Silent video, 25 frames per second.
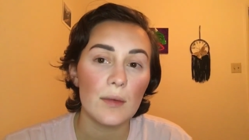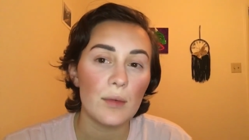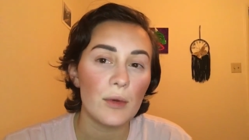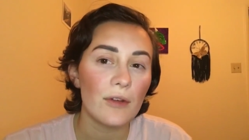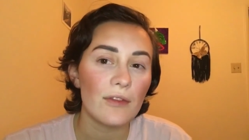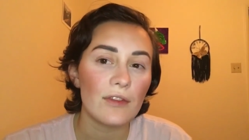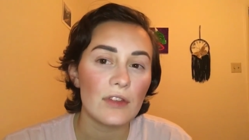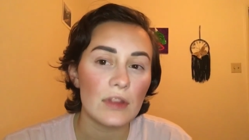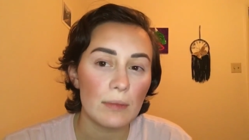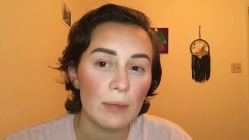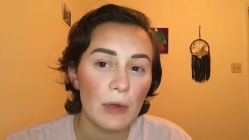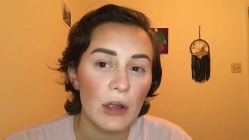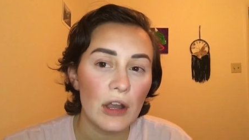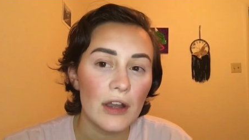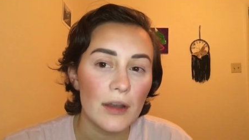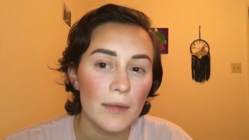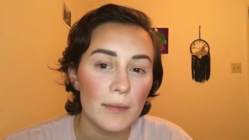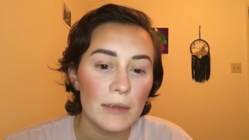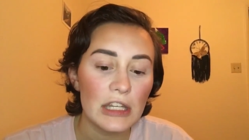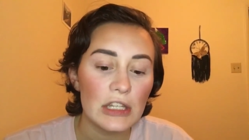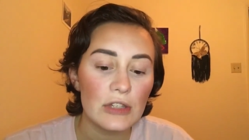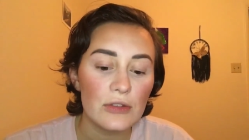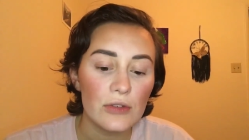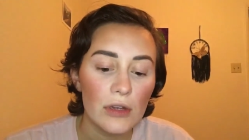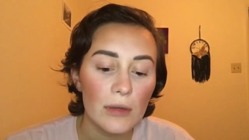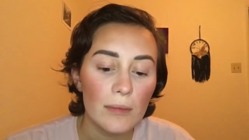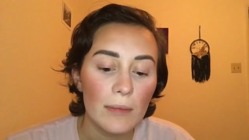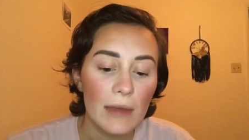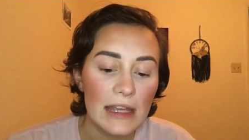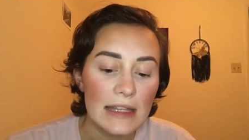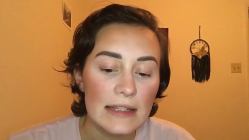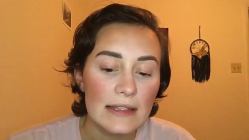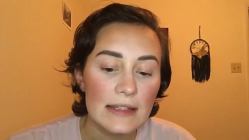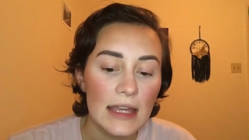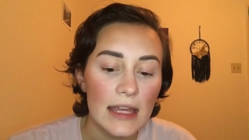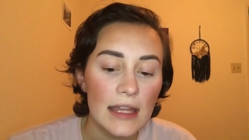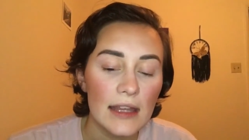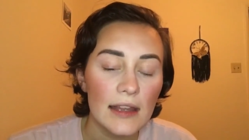over the part of me doing my
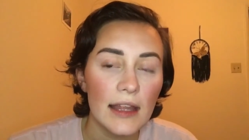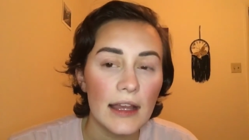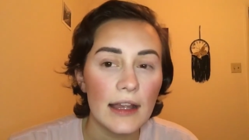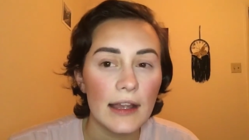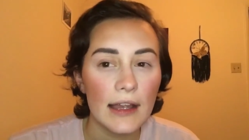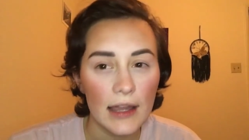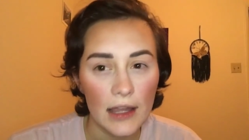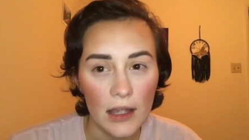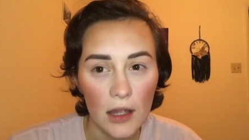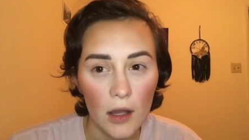skin like I